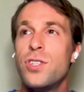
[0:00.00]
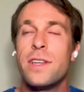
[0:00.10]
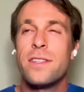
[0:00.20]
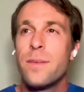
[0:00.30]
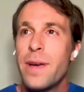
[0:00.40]

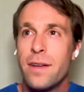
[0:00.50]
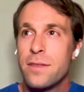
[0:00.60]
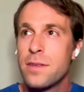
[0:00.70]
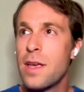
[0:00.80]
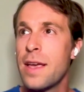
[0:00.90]
just
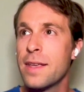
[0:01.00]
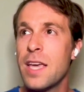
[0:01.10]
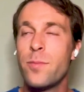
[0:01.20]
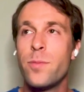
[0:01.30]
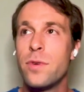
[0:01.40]
about
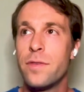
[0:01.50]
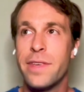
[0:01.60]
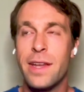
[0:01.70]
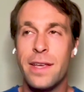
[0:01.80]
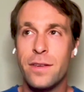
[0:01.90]
capable of
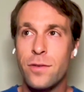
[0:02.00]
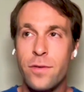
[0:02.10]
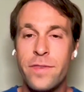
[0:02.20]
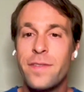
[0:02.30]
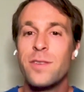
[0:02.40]
getting, you know,
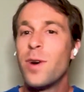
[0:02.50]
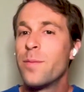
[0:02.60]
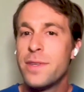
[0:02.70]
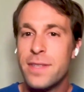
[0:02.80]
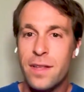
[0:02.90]

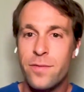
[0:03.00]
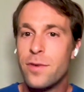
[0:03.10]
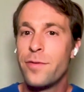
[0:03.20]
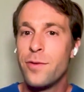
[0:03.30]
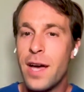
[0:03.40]
51%
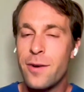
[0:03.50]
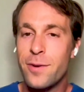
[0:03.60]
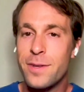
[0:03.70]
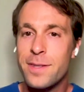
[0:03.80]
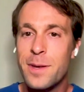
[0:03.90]
for a few
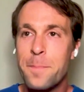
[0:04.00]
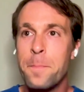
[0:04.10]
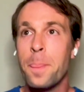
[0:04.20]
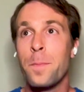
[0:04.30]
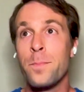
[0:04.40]
hours.
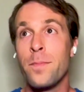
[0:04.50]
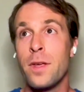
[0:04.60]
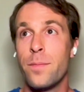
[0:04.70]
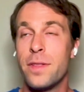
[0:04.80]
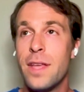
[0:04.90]

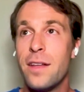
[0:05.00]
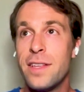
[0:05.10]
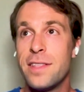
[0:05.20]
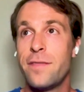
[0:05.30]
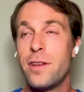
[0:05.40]
But now
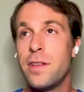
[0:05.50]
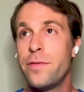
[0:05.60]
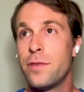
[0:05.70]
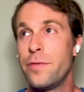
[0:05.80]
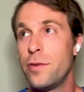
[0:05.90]
that they've done it
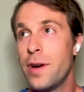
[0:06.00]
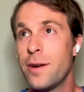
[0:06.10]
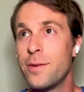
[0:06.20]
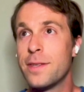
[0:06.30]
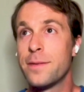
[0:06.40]
for a few
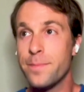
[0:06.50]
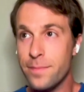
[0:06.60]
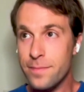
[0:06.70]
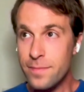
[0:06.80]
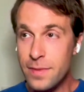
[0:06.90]
hours,
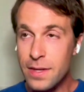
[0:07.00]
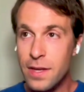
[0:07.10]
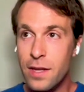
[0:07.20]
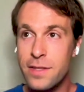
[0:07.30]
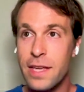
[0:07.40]

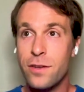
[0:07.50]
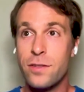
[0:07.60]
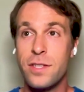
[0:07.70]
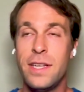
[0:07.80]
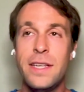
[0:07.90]
they
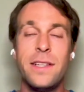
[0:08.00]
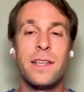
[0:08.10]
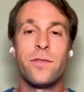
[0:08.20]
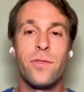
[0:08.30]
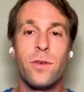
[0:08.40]
could
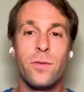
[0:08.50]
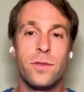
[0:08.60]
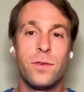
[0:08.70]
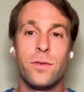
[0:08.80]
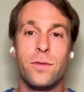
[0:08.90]
easily grow
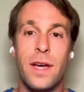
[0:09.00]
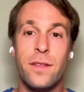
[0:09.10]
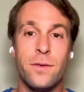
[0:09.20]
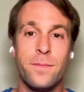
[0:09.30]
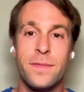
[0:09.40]
to, I
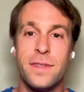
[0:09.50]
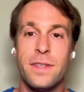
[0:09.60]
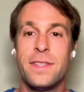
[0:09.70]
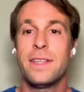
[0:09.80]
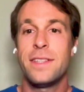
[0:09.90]
don't know,
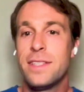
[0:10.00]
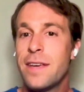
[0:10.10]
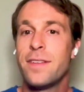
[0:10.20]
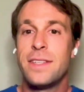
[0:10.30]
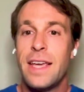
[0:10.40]
60,
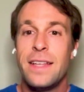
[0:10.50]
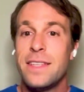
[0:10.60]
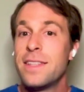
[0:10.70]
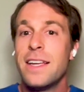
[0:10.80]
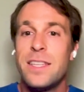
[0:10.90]
70,
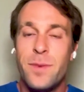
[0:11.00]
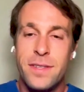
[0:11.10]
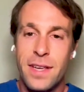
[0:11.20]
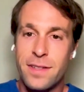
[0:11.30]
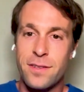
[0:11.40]
80,
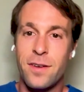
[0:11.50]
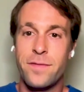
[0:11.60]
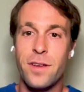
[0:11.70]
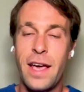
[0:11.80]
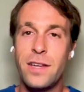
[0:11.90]
90% of
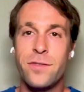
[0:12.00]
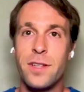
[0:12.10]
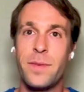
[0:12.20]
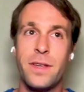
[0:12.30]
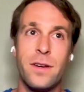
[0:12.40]
the hash
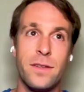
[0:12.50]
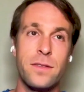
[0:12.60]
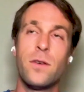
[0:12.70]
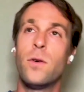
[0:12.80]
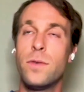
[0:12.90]
rate
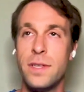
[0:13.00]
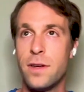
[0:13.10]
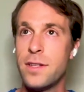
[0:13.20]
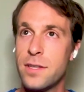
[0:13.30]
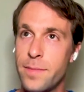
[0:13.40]
because all these
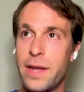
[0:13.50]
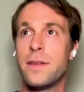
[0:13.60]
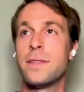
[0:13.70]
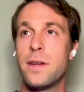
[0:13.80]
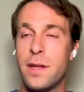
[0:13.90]
honest
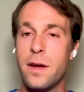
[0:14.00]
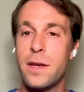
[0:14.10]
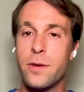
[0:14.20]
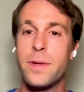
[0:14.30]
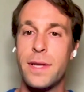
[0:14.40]
miners are, are
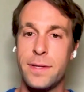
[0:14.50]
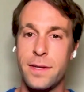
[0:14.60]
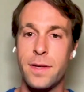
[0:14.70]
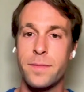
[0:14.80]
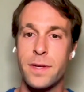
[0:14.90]

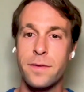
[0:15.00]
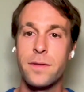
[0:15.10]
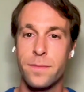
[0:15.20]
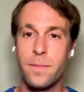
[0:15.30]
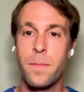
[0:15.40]
liquidating themselves.